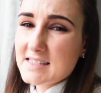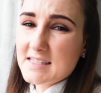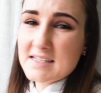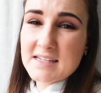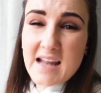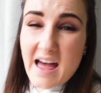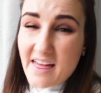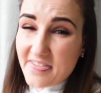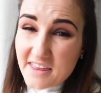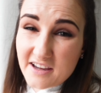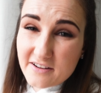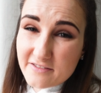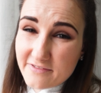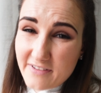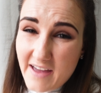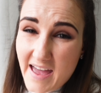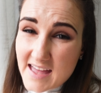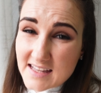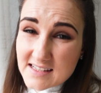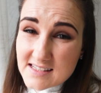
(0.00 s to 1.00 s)
nothing
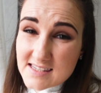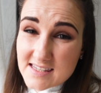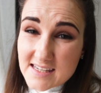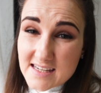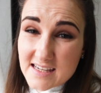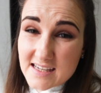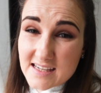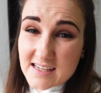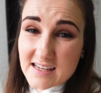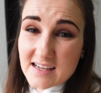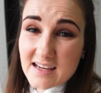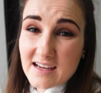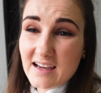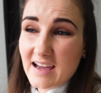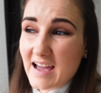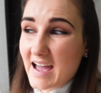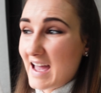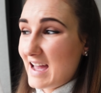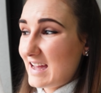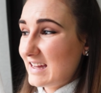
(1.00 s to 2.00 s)
fancy
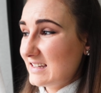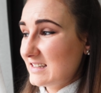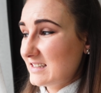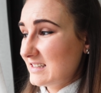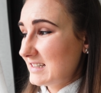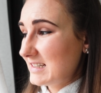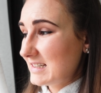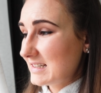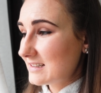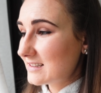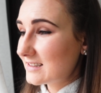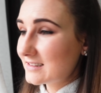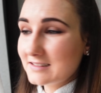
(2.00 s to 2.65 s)
and